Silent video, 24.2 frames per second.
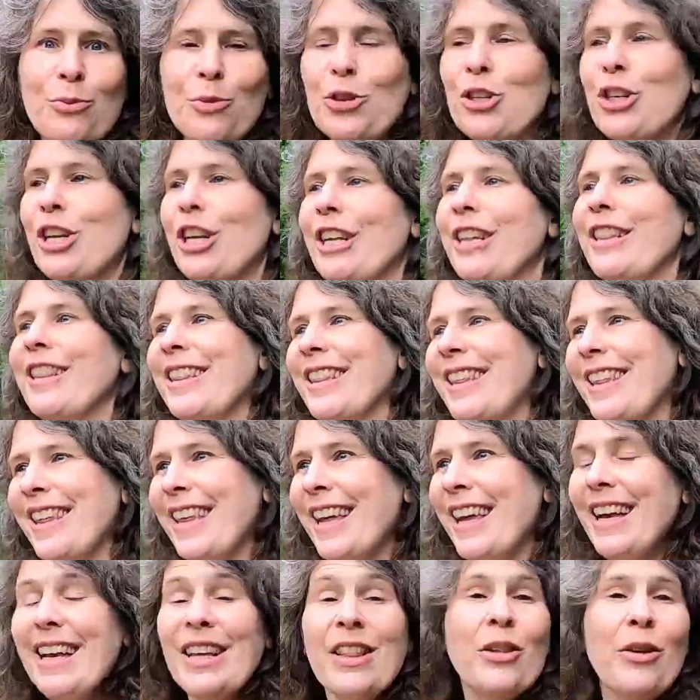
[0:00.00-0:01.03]
woodland?
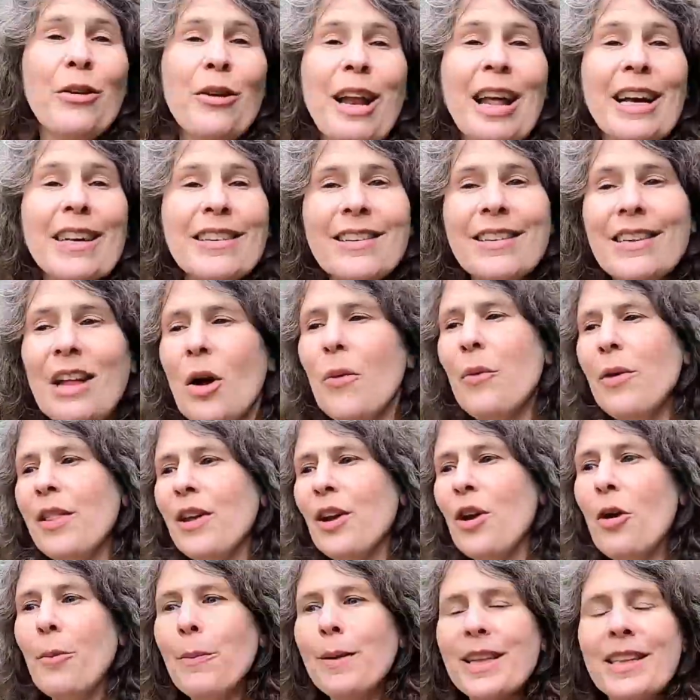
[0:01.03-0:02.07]
Do let us know in the
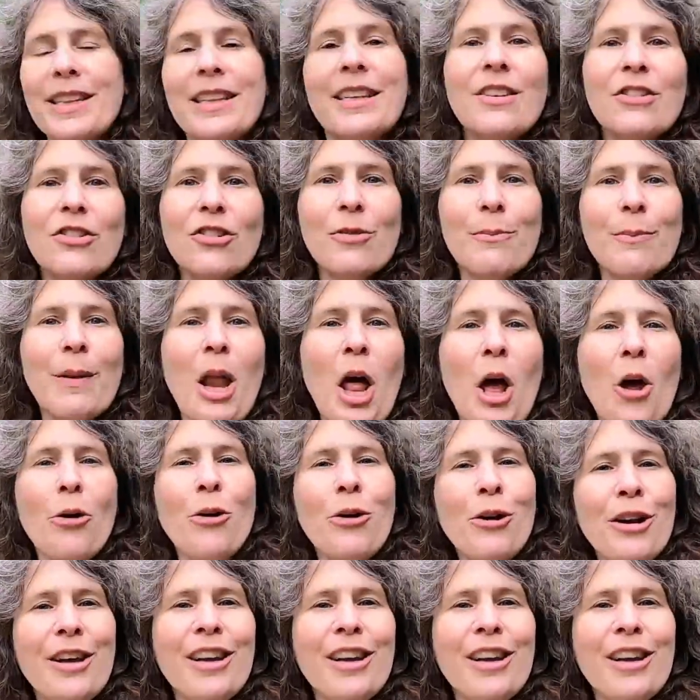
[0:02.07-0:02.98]
comments section below.